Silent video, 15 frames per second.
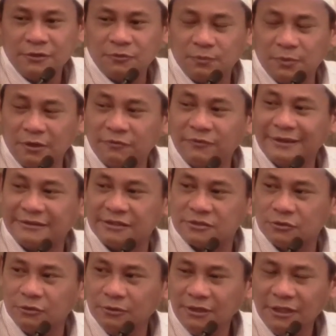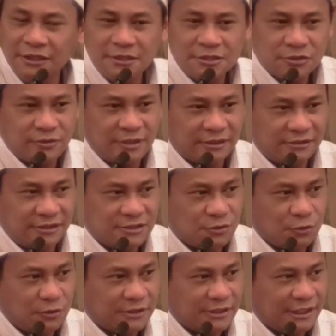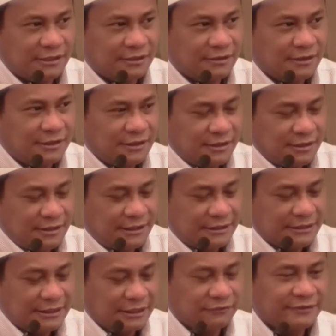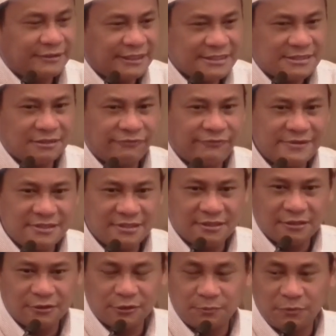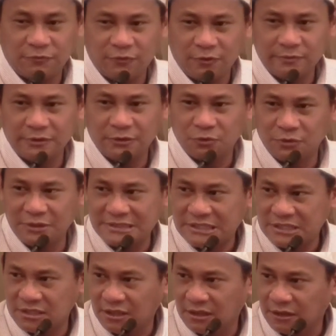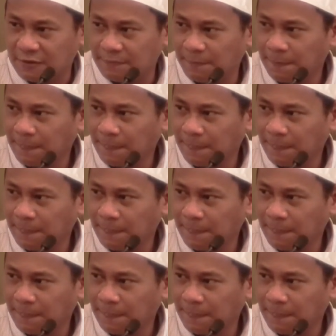to purify this soul, so that this soul can then galvanize the physical to perform the good deeds, inshallah.